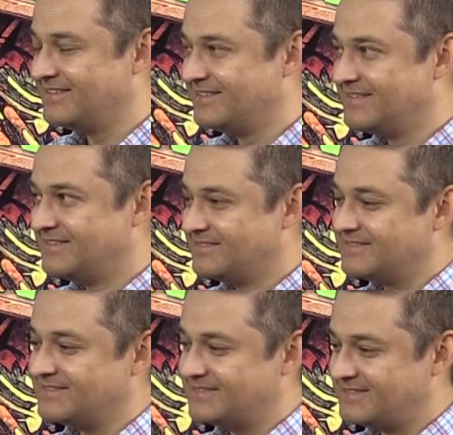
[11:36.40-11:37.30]

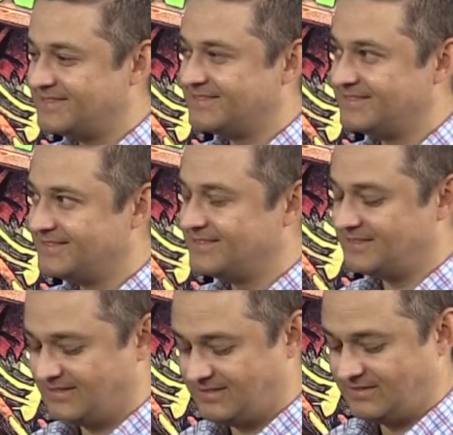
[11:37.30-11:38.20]

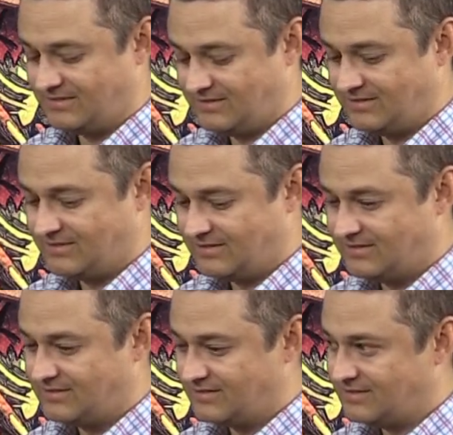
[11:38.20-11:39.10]

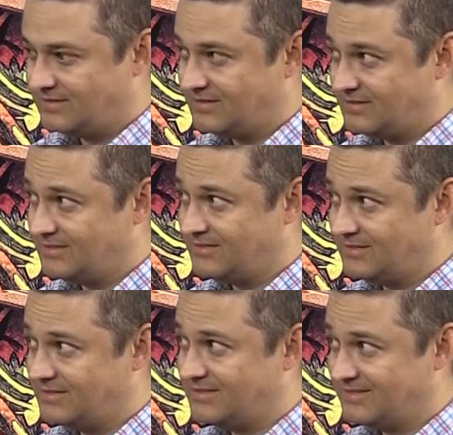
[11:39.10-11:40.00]

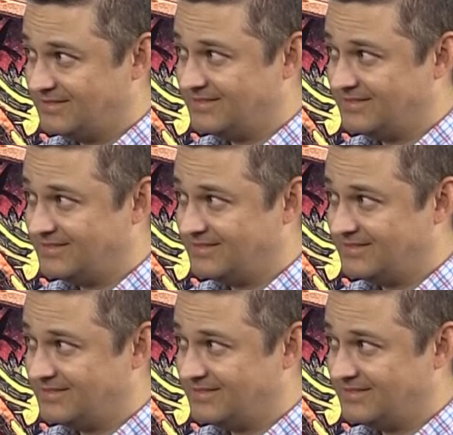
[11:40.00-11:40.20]
The person shown says nothing.